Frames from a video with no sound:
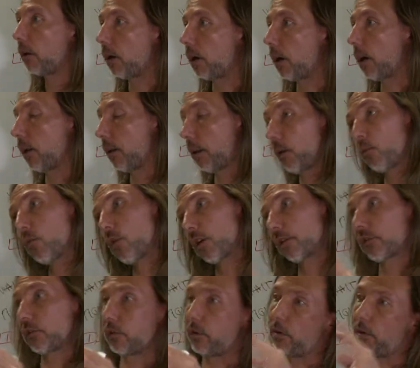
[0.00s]
Uh, it
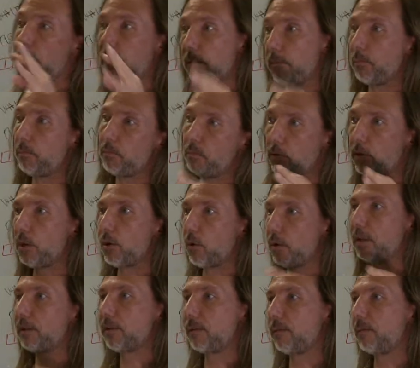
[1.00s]
works, uh, you know,
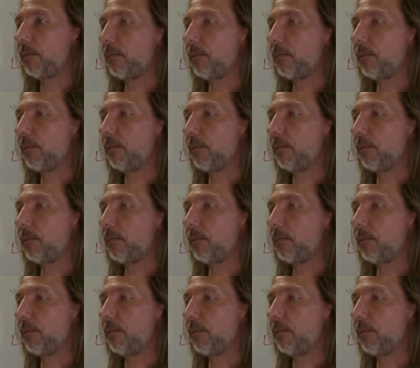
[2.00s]
in,